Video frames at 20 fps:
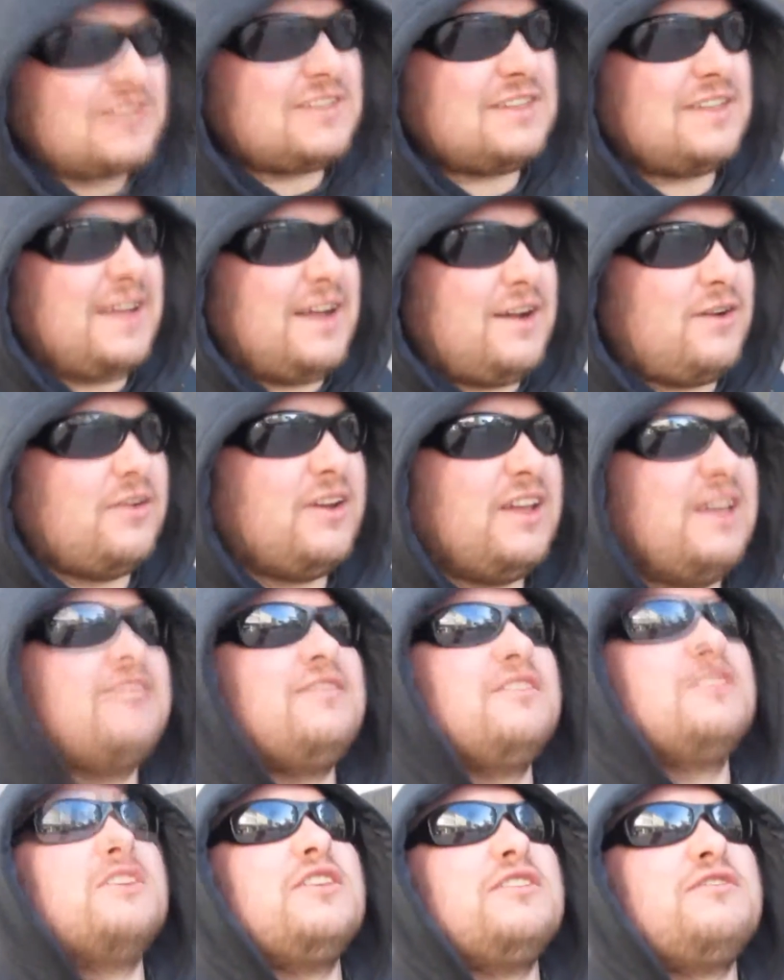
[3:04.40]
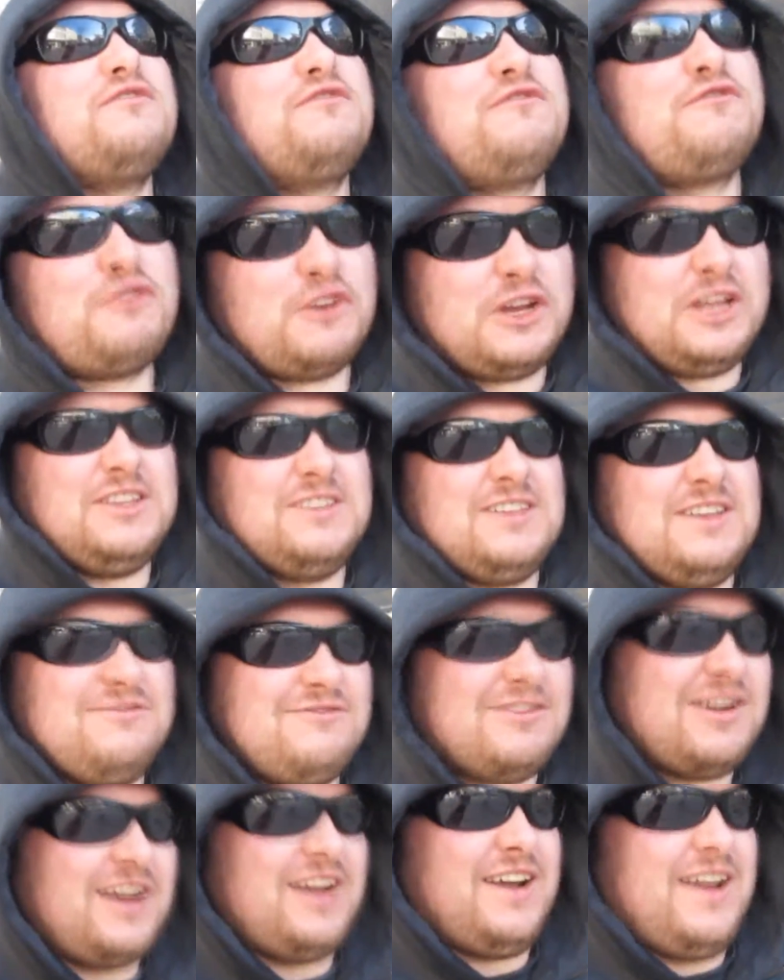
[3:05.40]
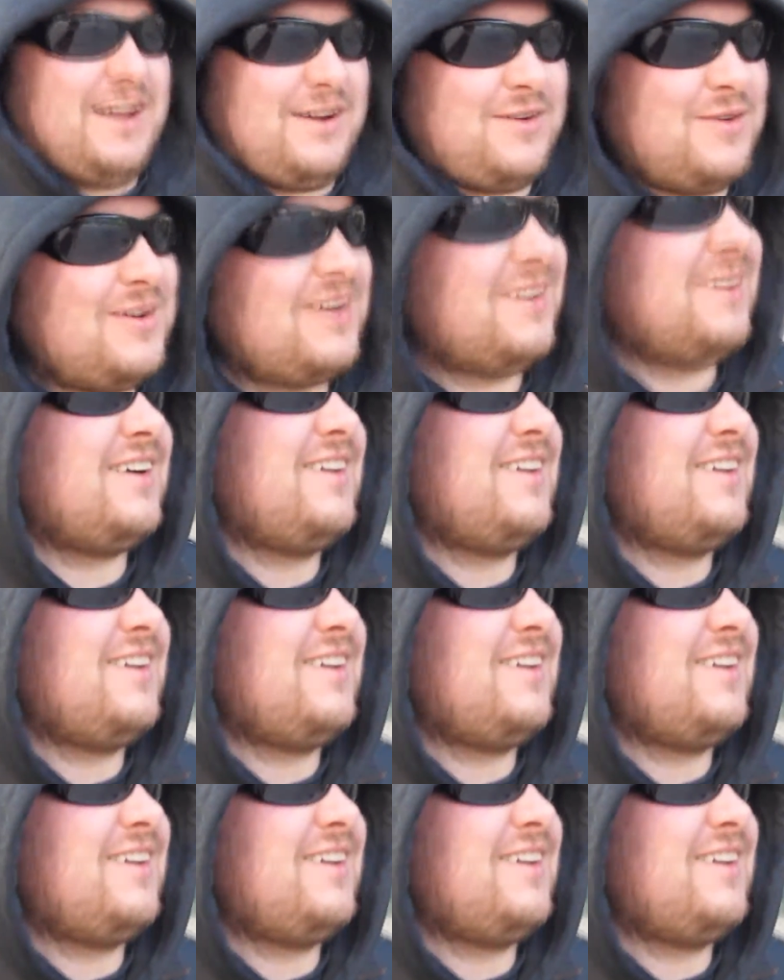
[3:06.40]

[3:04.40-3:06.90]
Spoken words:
this town, even though it's freezing right now.